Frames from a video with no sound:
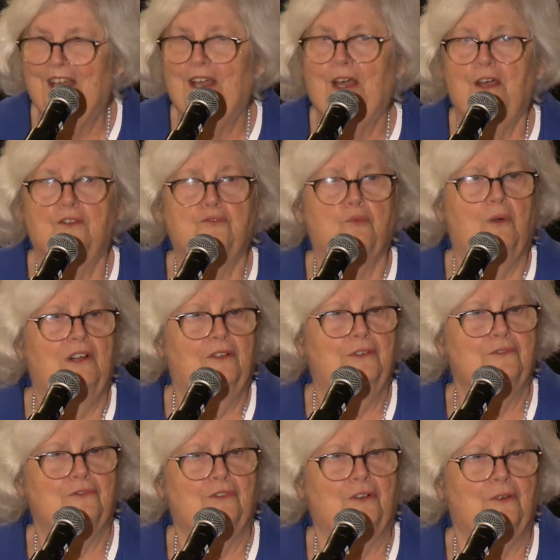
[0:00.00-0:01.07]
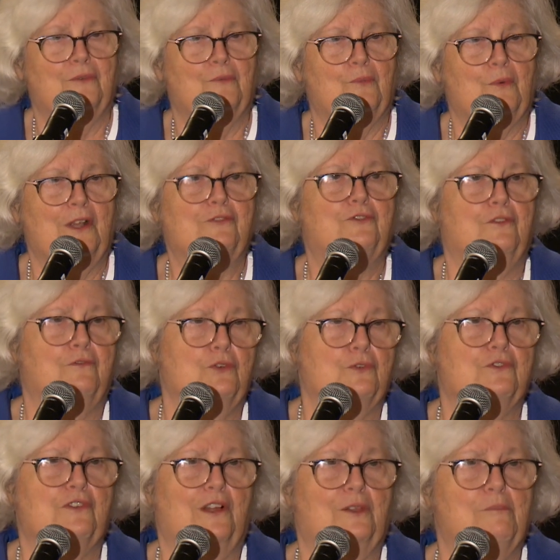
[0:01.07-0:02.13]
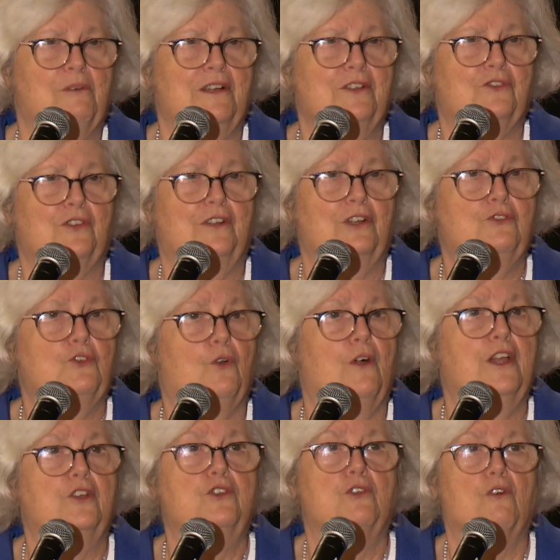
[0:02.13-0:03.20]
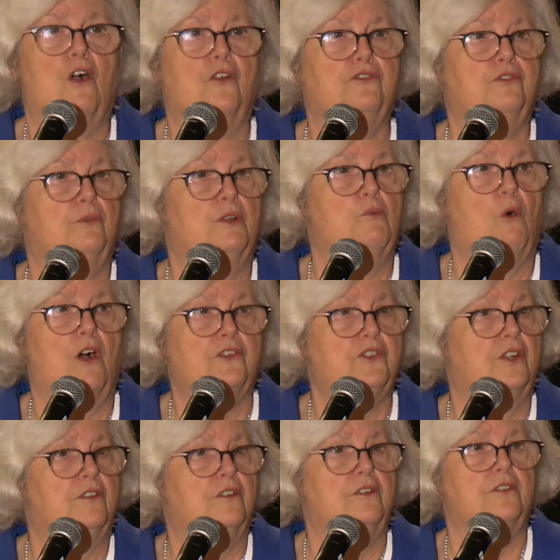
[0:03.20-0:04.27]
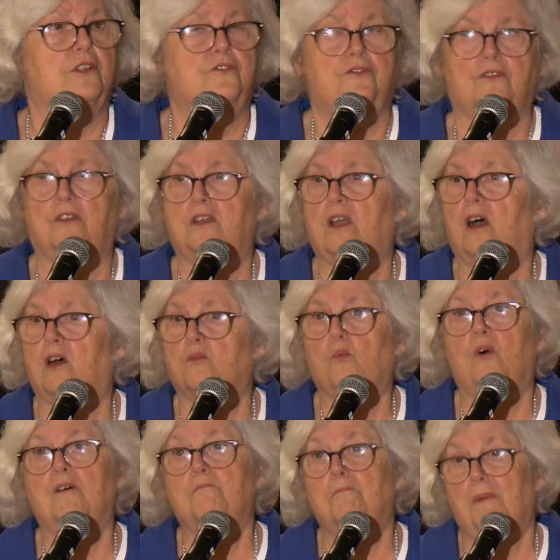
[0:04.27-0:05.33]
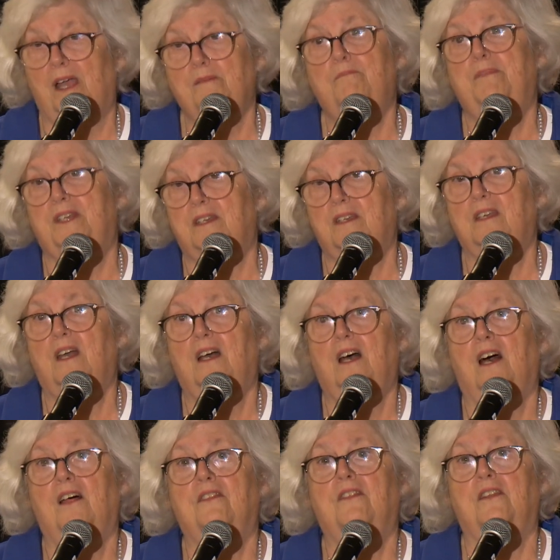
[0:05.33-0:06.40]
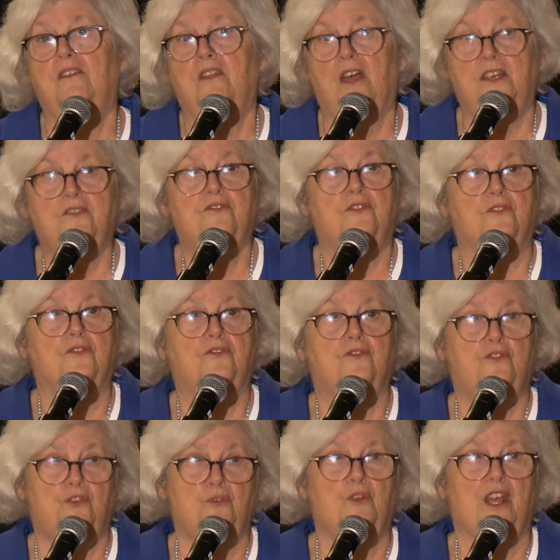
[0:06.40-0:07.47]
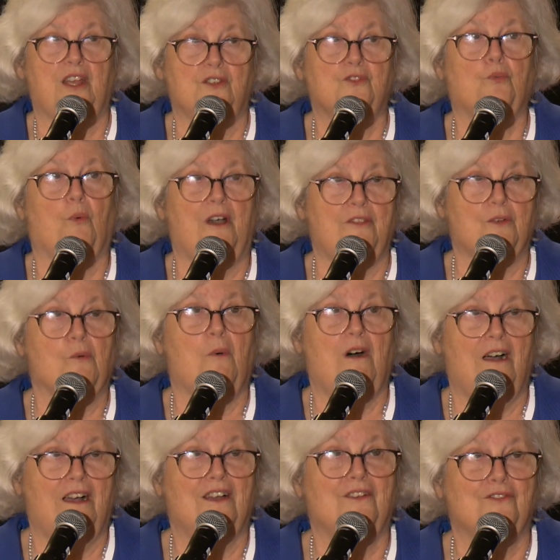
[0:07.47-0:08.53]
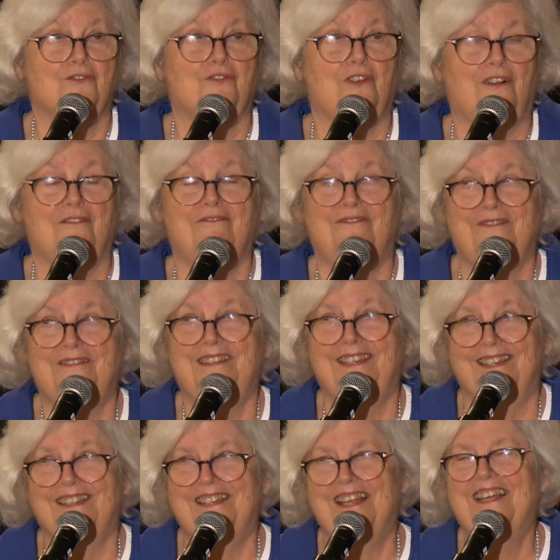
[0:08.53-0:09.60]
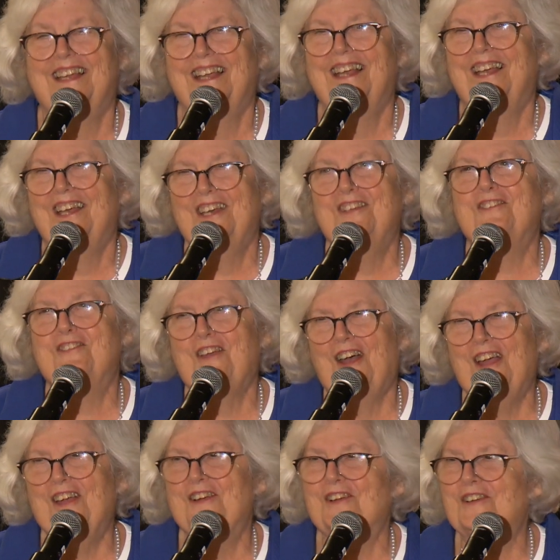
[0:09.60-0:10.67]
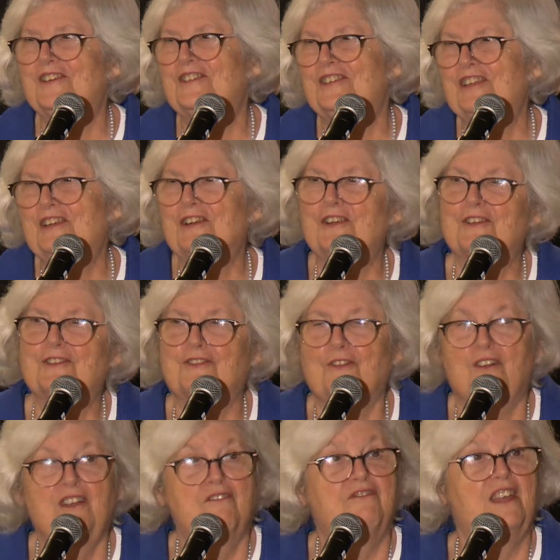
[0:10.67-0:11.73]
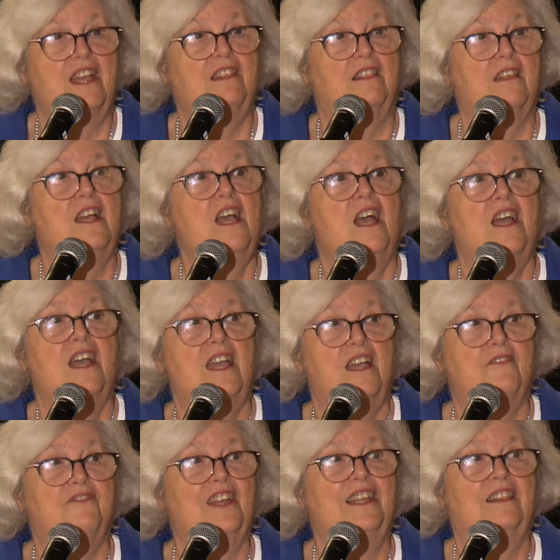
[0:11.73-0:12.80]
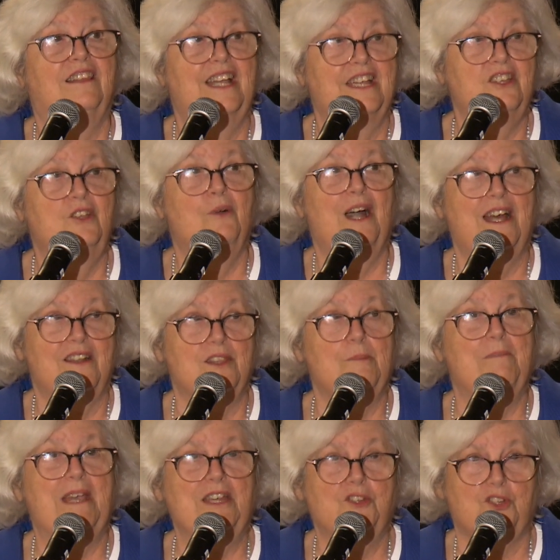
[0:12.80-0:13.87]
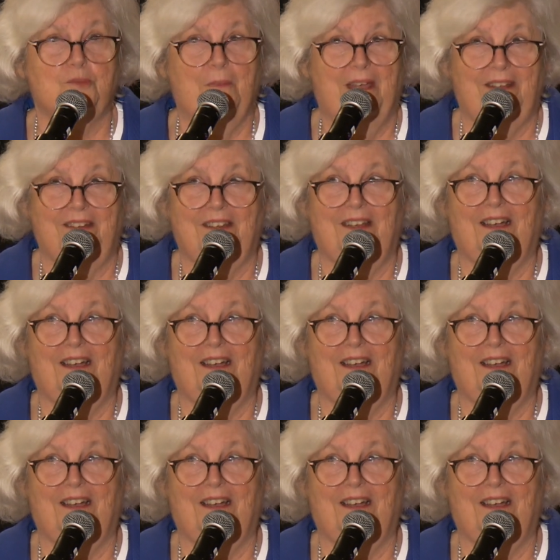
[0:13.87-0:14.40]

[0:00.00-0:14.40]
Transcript: as well as the rest of your celebration. Enjoy it. You're also in Washington, D.C. on what might be the nicest 2 days weather-wise of the entire year. So if they let you out of the basement,